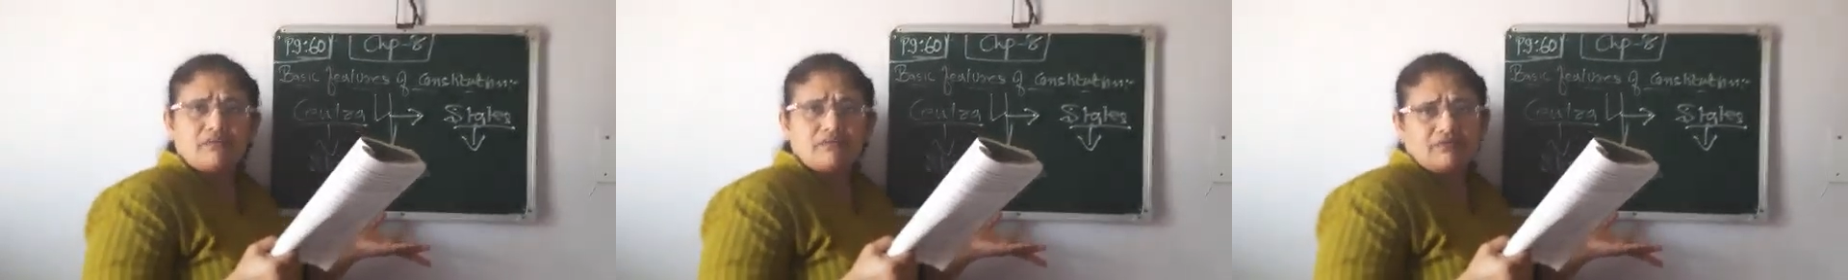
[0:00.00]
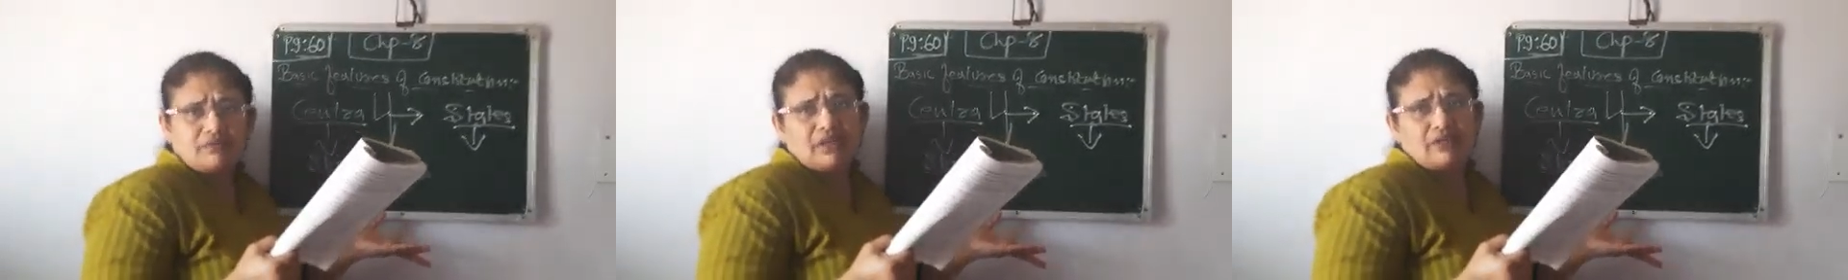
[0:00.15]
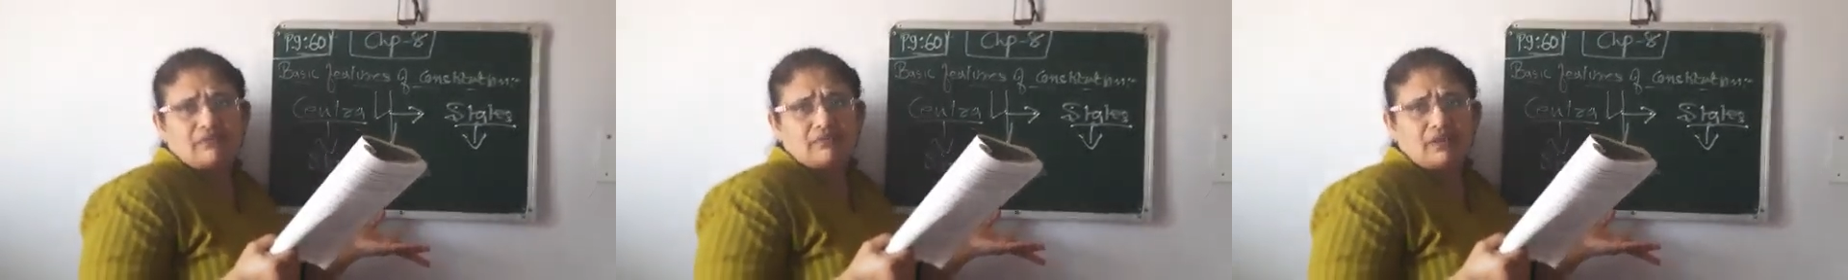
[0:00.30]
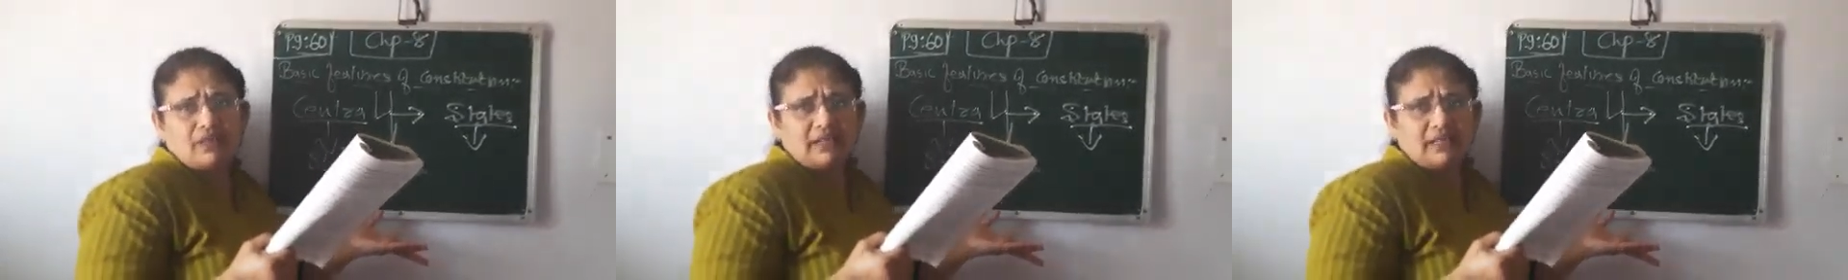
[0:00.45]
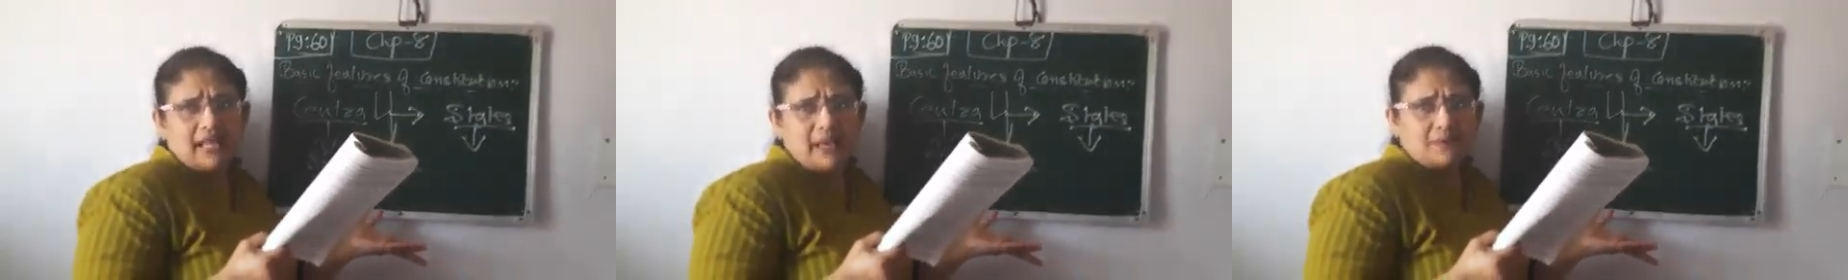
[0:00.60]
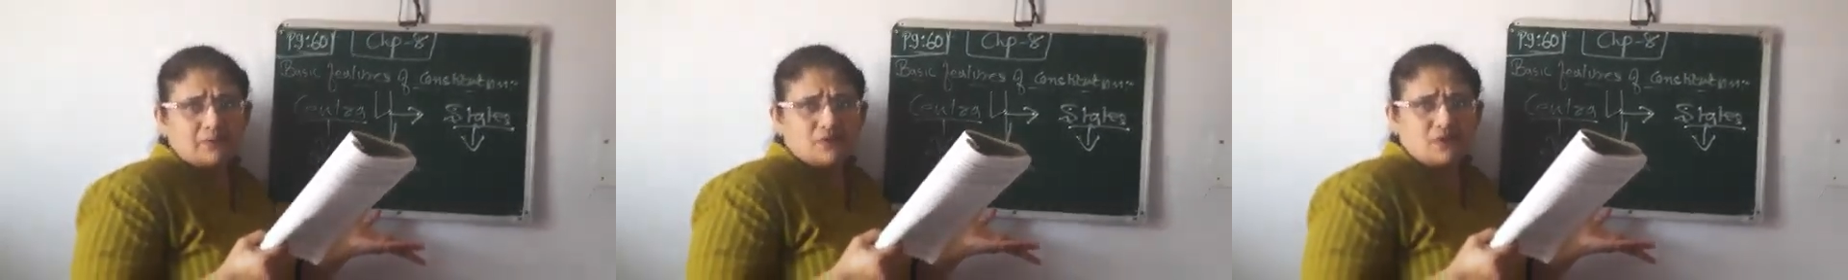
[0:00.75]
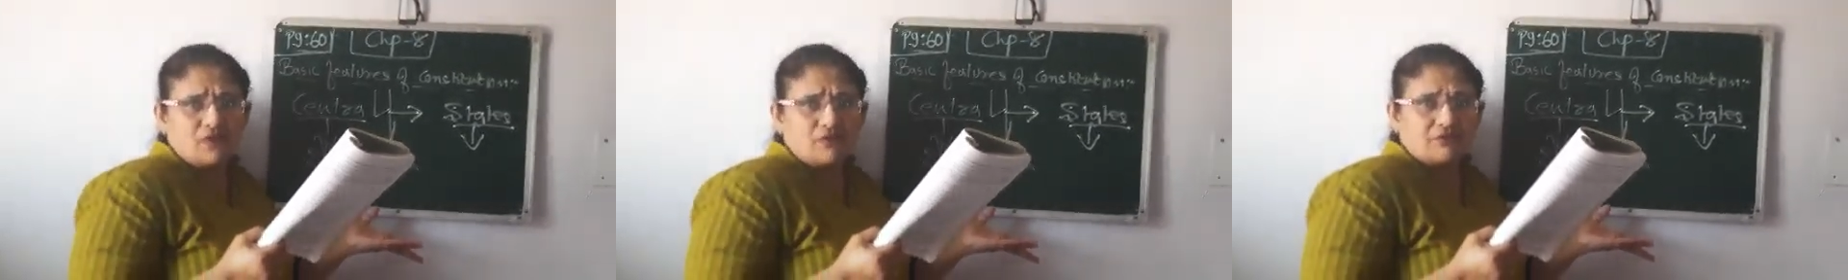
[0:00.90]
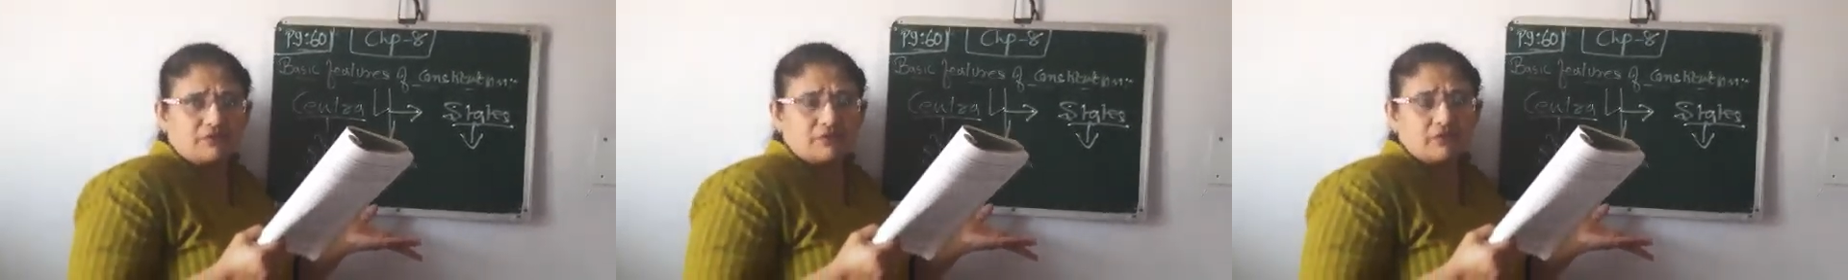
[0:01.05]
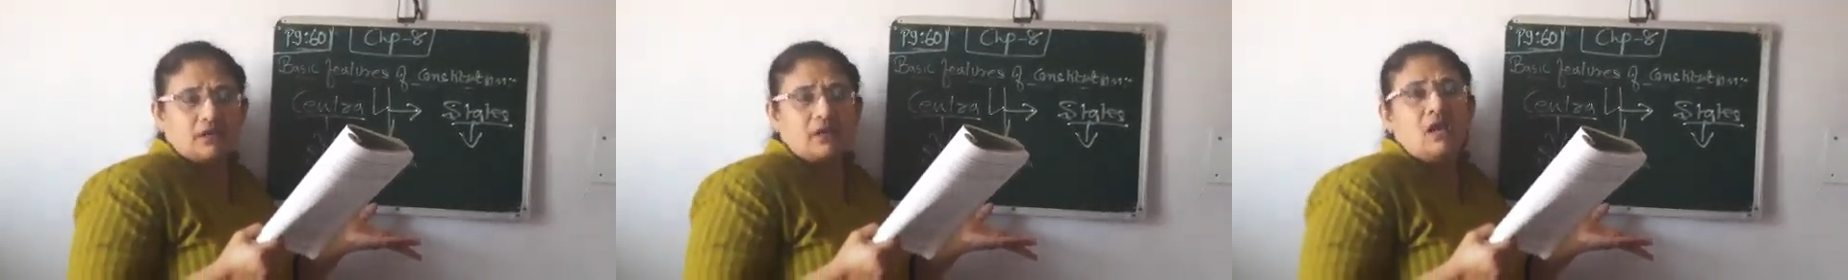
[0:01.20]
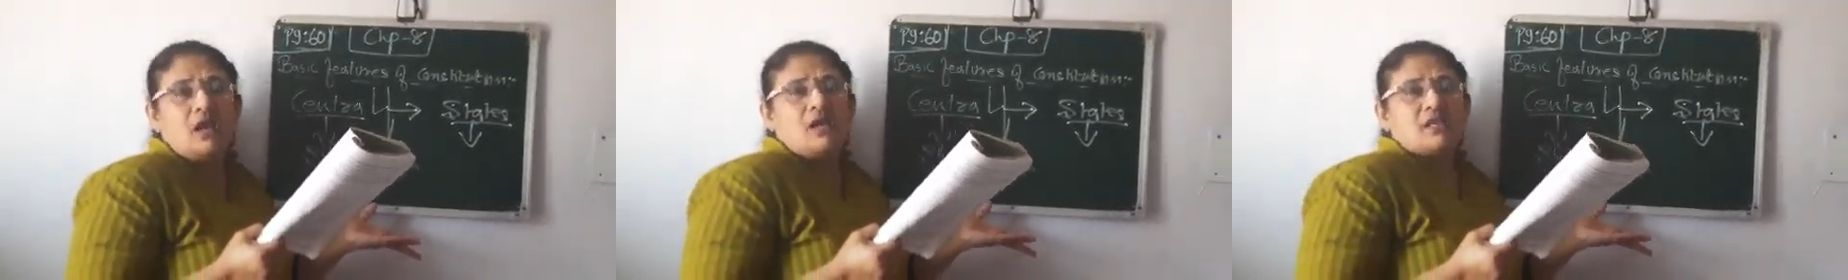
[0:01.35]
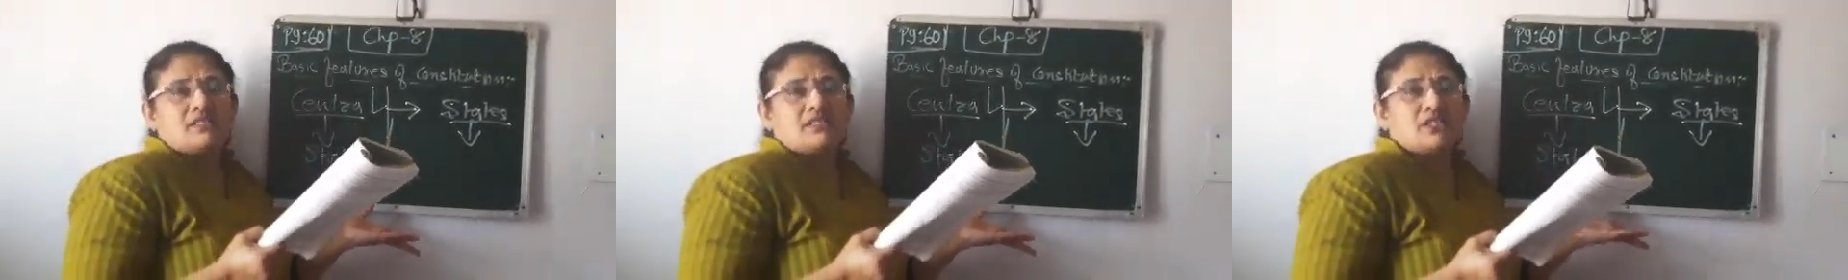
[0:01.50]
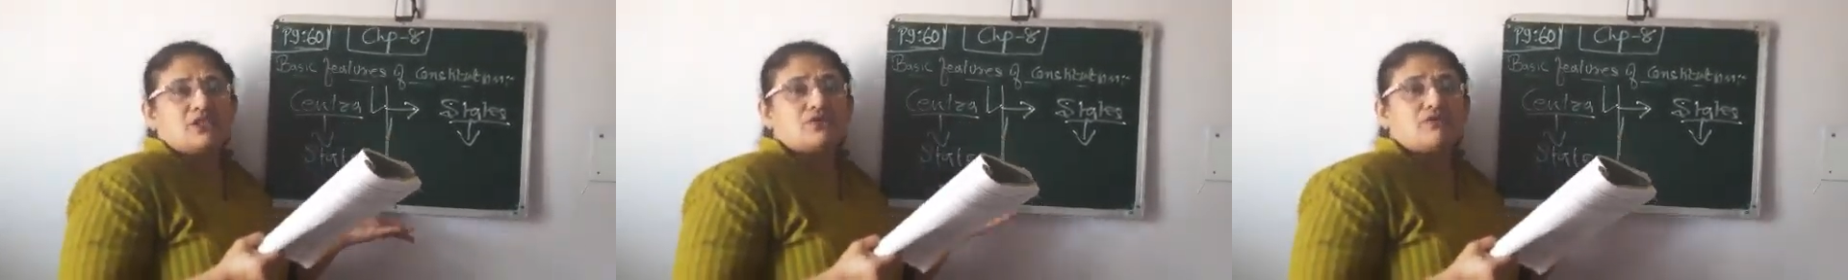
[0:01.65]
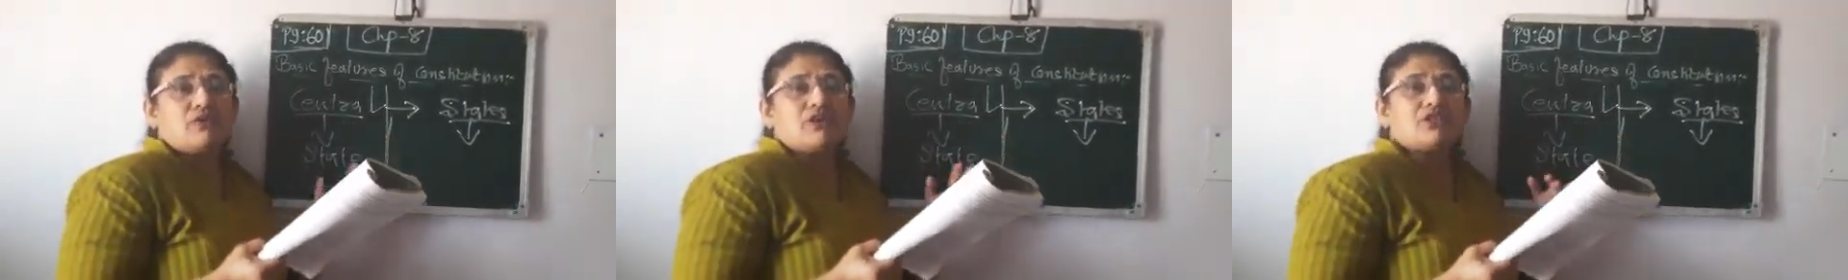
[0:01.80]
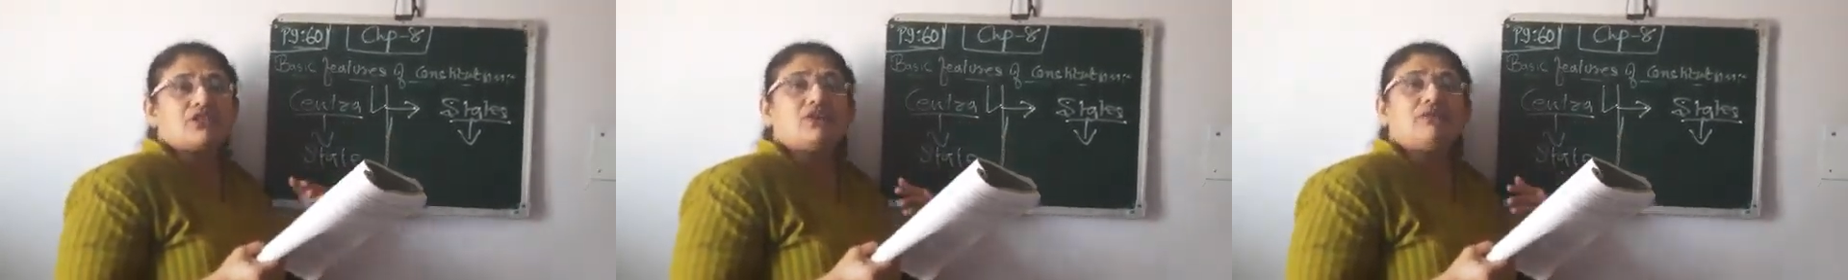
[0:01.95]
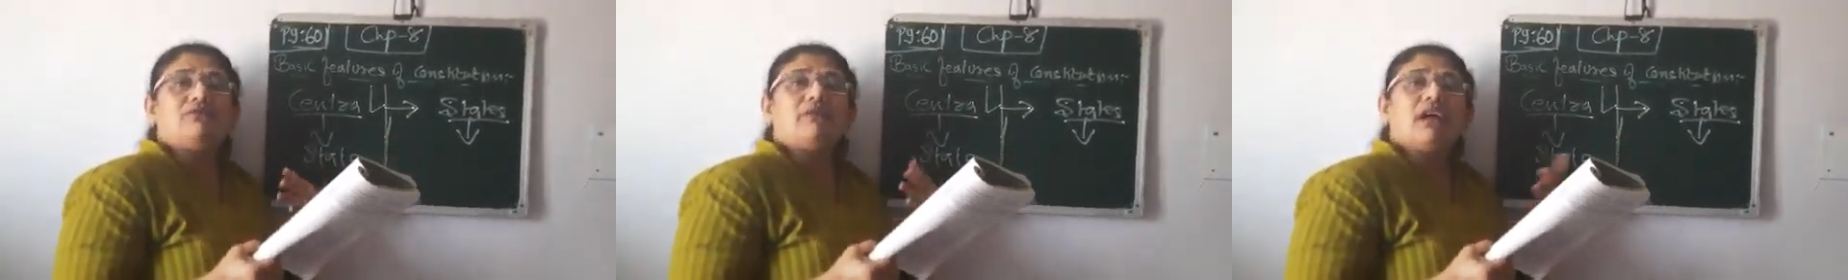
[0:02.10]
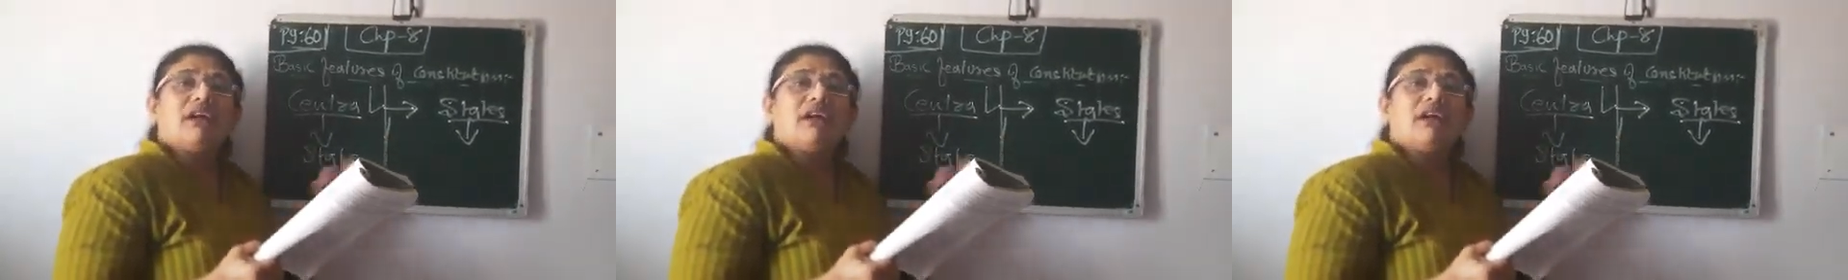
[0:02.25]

different types of situation